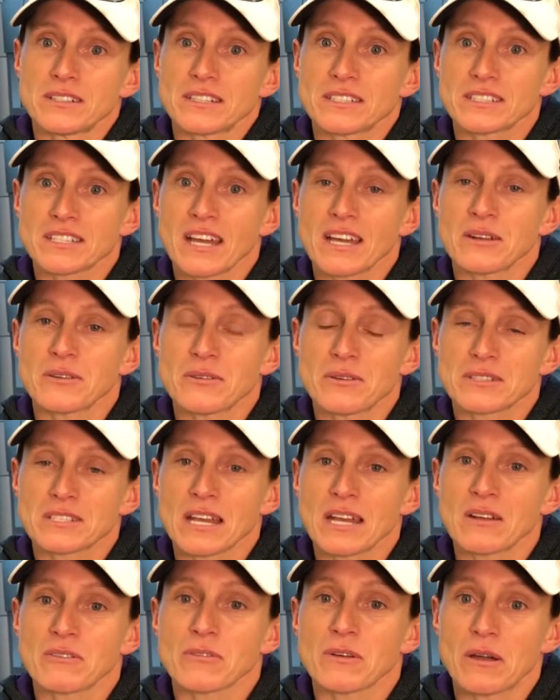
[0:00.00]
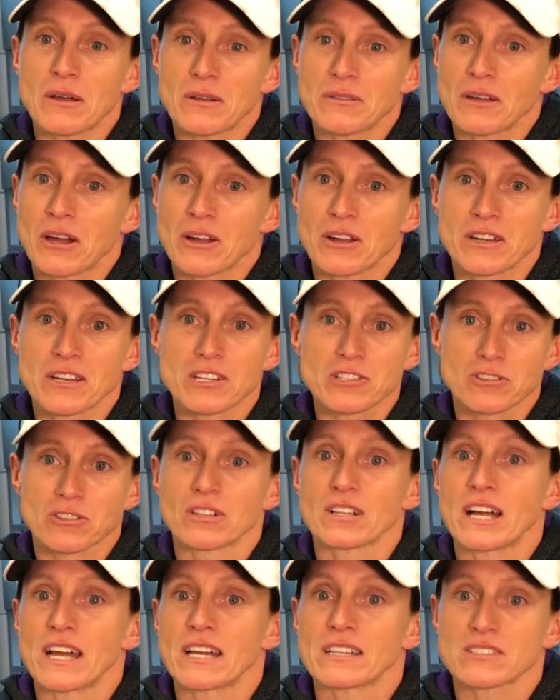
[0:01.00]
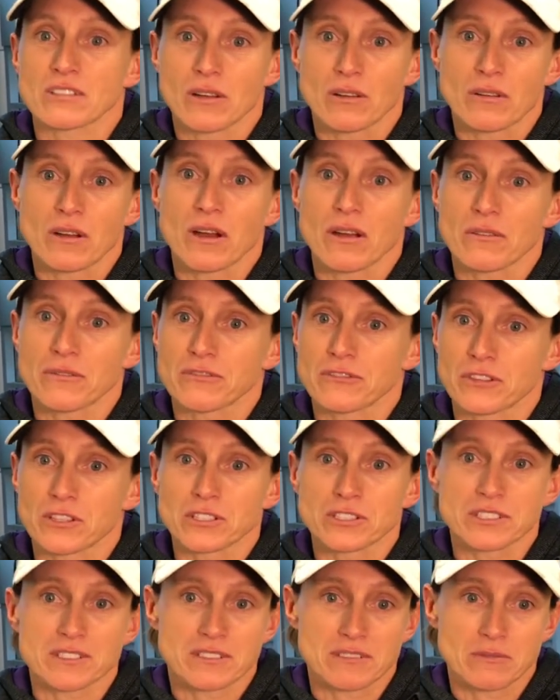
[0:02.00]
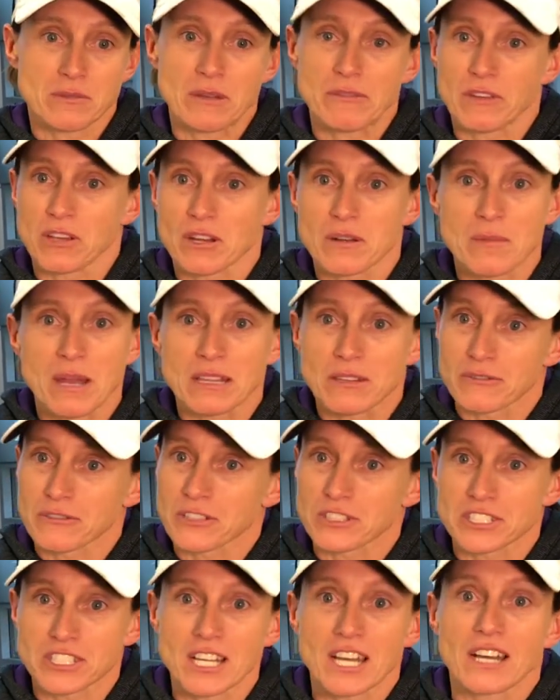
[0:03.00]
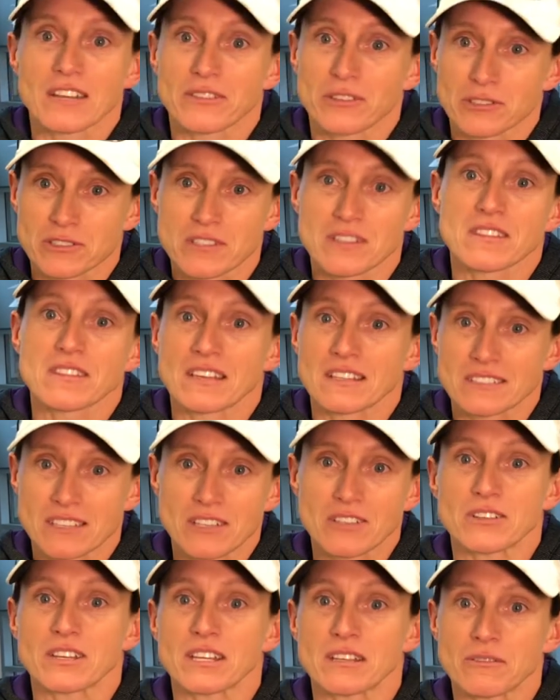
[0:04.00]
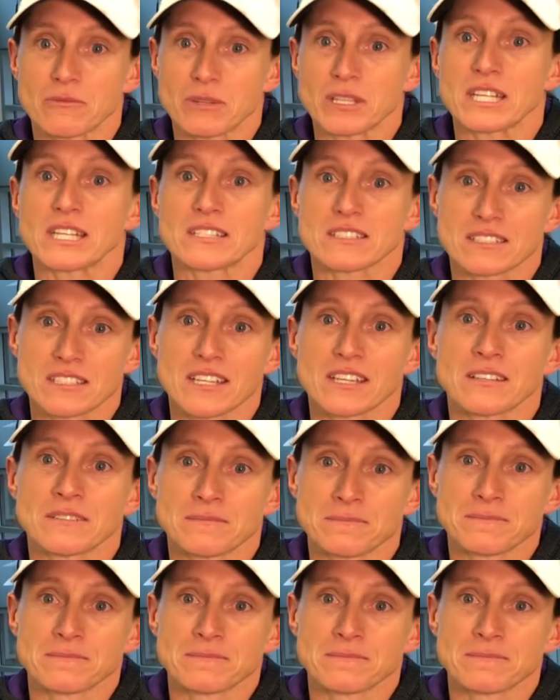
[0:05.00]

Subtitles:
it's kind of our initial glance, our first, if you're going to make the first cut, those are the things that we need to see.